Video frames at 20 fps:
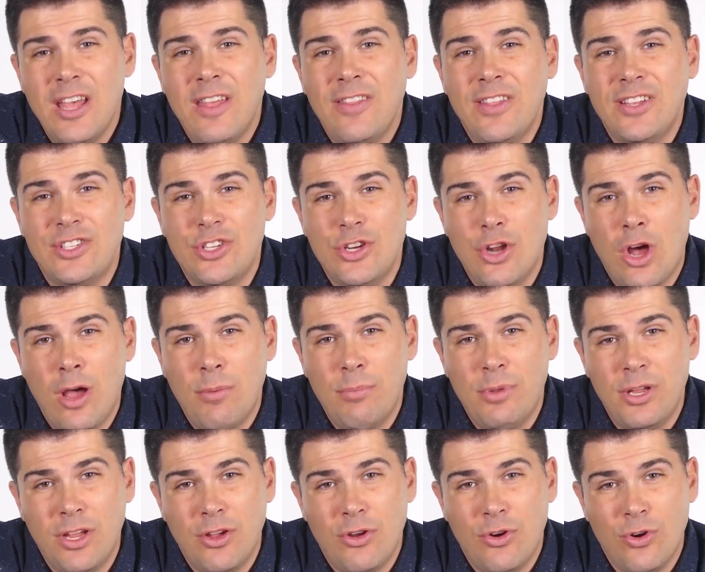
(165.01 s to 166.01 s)
that's not
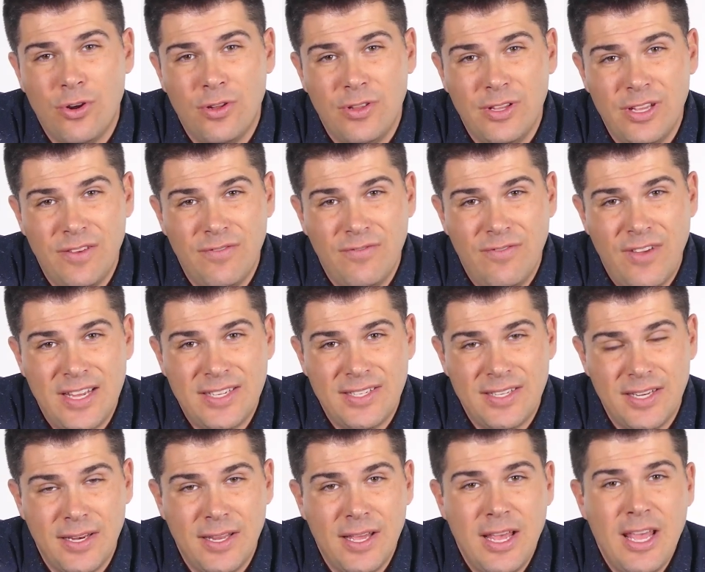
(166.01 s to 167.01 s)
being currently
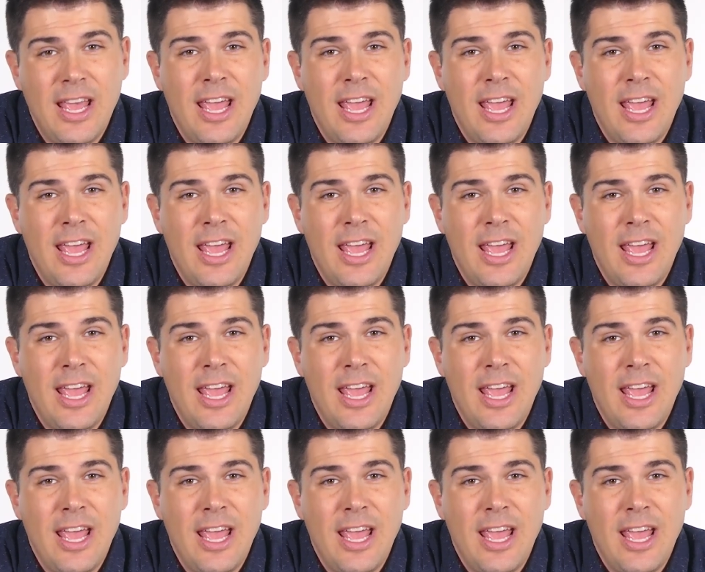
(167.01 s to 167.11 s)
invested.